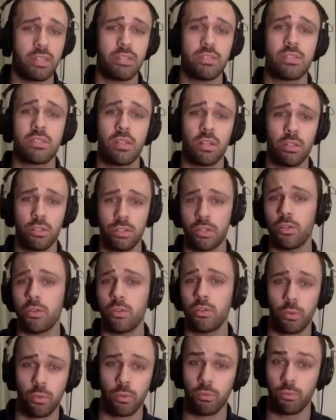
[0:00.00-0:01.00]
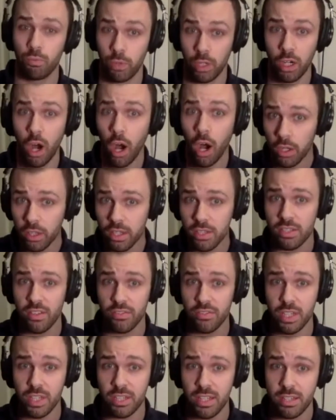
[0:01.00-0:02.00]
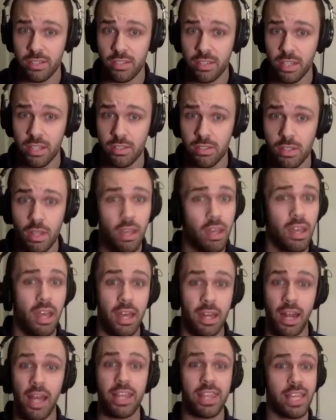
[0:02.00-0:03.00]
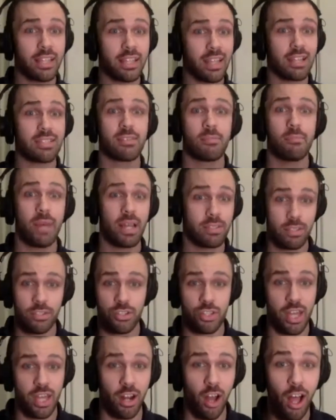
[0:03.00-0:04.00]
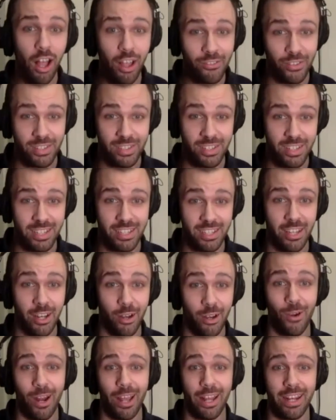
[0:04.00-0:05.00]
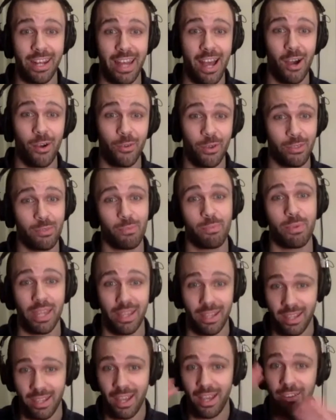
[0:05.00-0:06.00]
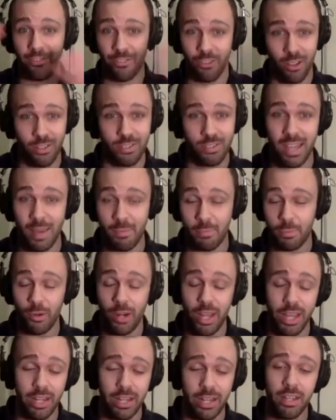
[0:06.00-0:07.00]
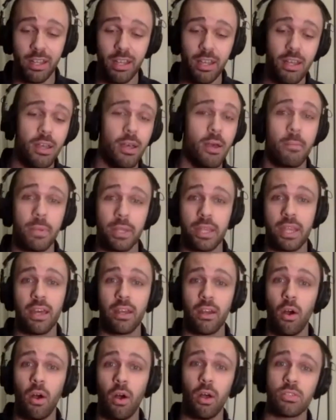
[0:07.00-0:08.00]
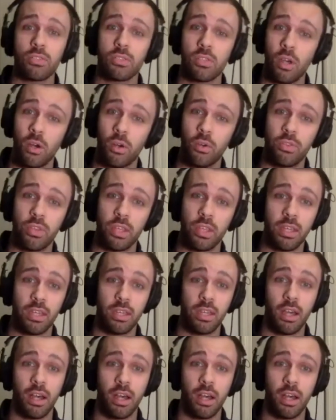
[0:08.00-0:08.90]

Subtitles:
still do regardless of the distance. And I think that's a message that all of us need to hear right now with being kind of all separated. But then also the